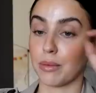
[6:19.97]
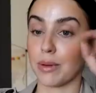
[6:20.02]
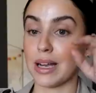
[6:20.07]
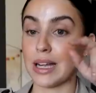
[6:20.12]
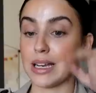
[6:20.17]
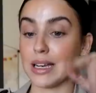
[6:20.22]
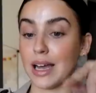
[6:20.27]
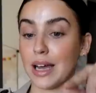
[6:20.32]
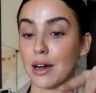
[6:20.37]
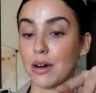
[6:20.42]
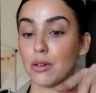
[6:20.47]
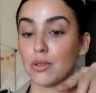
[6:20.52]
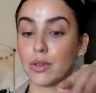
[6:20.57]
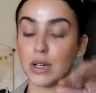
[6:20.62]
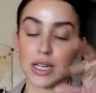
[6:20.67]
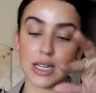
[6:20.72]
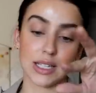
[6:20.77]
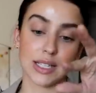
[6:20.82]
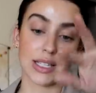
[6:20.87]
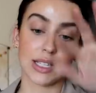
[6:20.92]
Right now
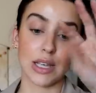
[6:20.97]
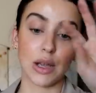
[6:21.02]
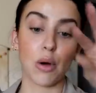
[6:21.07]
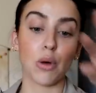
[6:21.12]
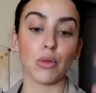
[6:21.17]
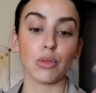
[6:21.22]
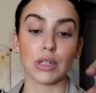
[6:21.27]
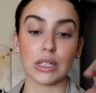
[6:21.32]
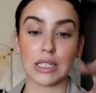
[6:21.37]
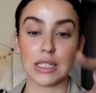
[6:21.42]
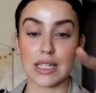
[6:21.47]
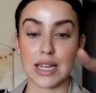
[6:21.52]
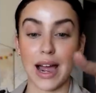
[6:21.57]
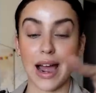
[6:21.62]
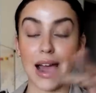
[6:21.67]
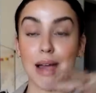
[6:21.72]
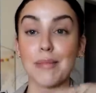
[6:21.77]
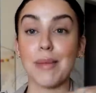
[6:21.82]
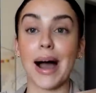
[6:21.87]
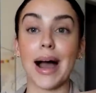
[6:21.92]
is the only
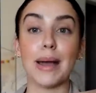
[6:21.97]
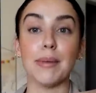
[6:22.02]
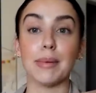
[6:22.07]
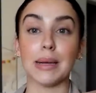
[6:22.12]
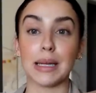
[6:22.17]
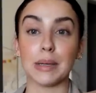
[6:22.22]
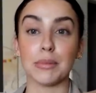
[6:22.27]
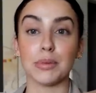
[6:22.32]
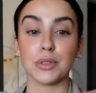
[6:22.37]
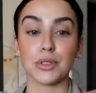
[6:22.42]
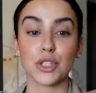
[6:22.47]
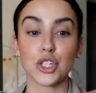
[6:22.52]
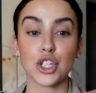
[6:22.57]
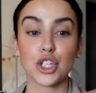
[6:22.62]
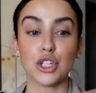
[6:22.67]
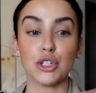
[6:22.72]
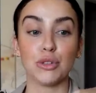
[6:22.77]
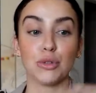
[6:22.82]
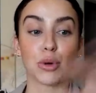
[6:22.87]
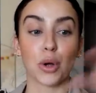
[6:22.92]
time I'm able
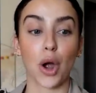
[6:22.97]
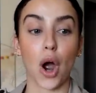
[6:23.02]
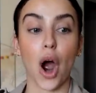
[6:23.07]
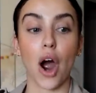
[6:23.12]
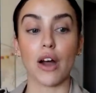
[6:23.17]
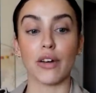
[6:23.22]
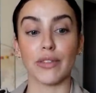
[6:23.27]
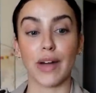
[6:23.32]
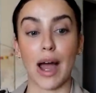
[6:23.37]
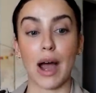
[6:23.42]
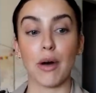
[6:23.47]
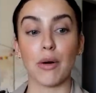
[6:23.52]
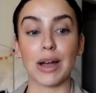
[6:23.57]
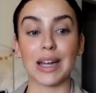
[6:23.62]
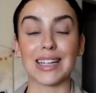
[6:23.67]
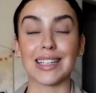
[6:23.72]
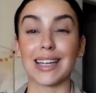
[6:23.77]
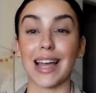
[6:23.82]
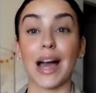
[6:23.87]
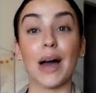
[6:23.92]
to carve out
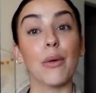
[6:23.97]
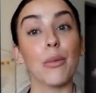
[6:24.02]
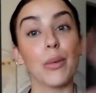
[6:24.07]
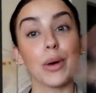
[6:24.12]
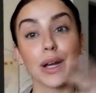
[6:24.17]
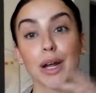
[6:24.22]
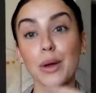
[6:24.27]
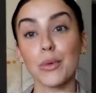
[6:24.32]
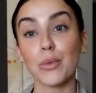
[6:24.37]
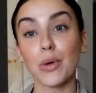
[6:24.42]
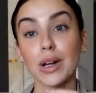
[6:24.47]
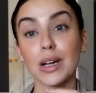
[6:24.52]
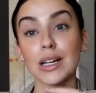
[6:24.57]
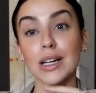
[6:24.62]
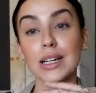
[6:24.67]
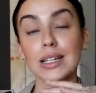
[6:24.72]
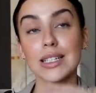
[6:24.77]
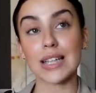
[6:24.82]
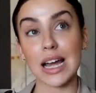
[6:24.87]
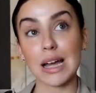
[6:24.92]
and get one-on-one
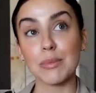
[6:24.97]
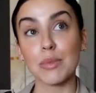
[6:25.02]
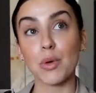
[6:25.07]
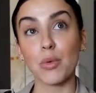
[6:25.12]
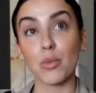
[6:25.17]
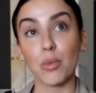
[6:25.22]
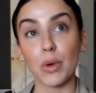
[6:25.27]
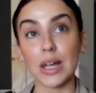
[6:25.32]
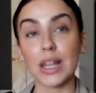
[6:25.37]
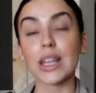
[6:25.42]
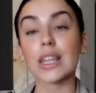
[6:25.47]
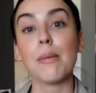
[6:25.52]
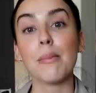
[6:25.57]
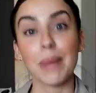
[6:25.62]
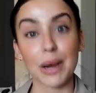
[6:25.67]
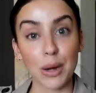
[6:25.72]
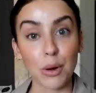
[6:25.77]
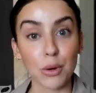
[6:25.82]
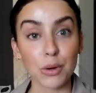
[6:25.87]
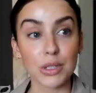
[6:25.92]
-on -one time with
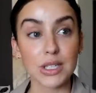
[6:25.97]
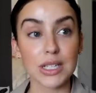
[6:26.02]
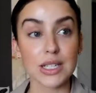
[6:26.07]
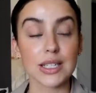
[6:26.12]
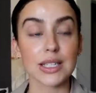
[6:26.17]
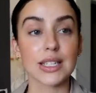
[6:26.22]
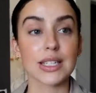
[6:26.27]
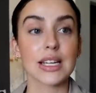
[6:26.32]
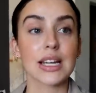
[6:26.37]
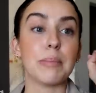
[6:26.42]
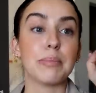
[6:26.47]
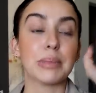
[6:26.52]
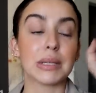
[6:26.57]
my oldest